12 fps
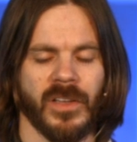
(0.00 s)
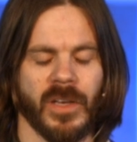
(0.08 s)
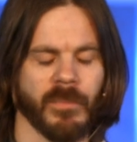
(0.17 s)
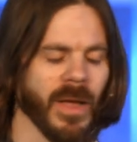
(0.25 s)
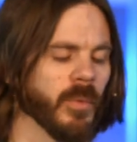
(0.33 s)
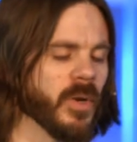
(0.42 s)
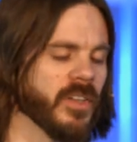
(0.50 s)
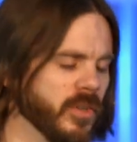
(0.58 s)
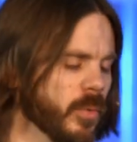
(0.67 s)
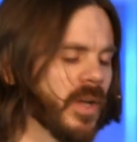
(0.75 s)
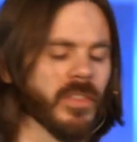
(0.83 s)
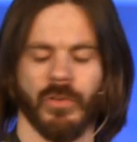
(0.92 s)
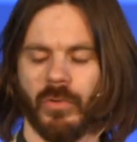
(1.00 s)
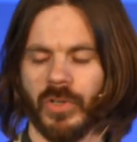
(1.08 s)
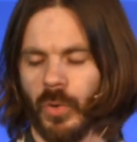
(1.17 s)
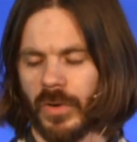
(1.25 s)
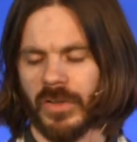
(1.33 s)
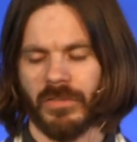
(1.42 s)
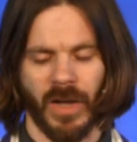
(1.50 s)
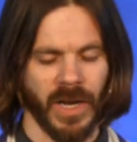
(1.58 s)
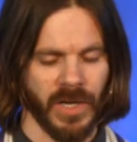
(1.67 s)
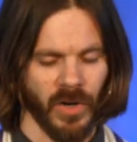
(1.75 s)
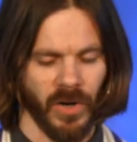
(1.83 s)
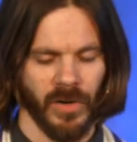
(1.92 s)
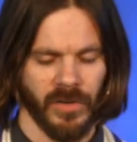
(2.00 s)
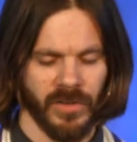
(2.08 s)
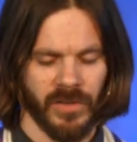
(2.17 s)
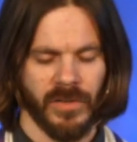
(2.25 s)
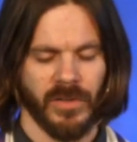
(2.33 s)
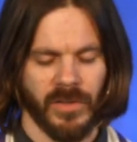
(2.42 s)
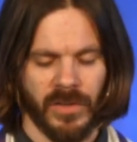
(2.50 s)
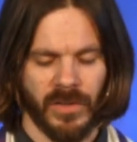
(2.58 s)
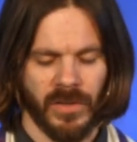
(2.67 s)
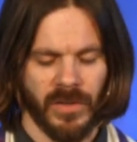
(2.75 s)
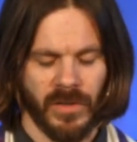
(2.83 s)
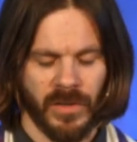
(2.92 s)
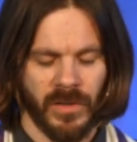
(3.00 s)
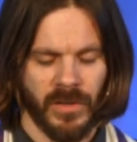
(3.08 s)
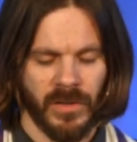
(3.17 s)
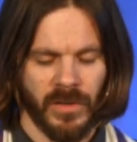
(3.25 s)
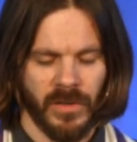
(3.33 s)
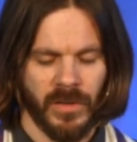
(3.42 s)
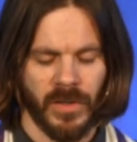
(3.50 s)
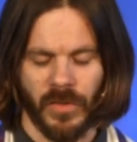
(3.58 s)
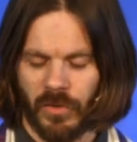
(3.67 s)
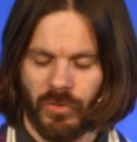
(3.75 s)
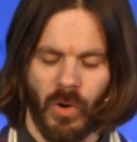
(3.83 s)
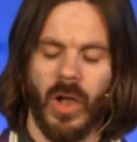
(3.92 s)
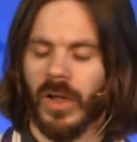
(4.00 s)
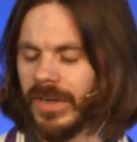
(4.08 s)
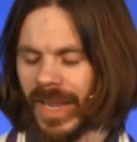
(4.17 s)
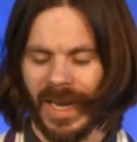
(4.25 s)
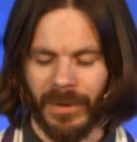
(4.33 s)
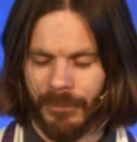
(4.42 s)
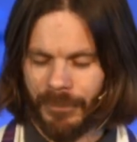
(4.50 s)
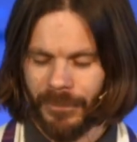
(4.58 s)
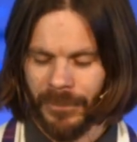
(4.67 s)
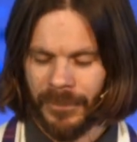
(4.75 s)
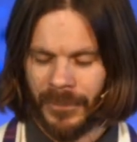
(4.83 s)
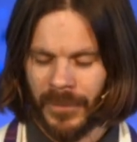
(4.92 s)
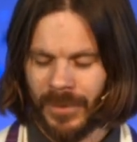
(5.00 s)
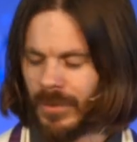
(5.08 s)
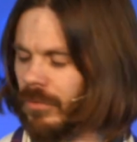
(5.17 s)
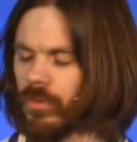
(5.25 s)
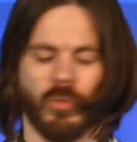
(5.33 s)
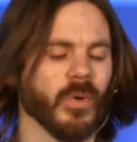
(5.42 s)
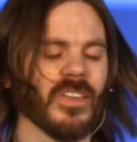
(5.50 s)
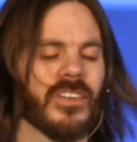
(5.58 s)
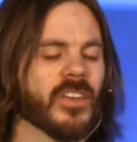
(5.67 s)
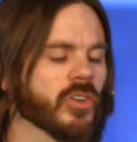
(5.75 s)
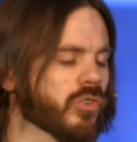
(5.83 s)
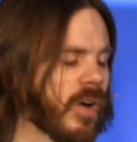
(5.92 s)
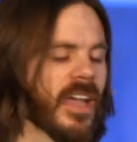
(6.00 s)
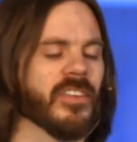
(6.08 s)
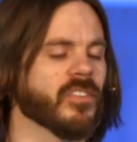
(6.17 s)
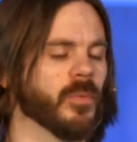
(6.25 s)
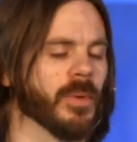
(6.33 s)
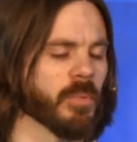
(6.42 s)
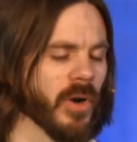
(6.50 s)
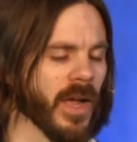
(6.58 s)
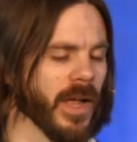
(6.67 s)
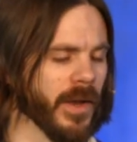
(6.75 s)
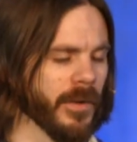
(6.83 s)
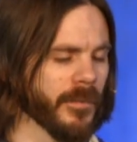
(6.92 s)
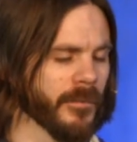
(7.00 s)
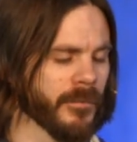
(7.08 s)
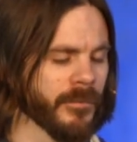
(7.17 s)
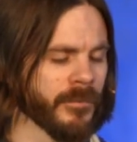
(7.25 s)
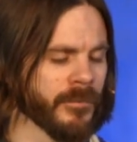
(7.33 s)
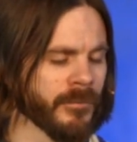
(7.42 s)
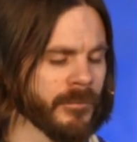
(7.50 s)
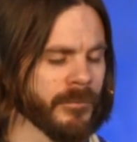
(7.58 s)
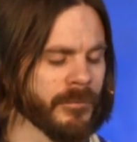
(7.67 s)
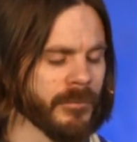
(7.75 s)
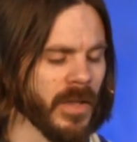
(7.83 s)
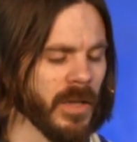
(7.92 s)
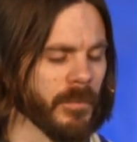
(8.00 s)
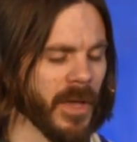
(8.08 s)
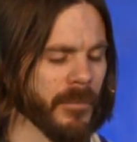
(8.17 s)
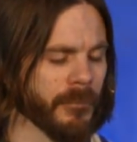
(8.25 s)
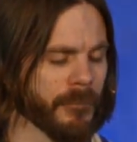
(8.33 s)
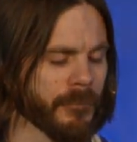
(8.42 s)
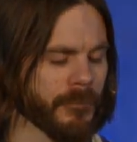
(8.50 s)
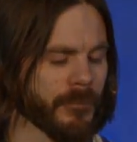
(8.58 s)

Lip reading: and might we do it through your divine heart. In the strong name of the risen Christ, we pray. Amen.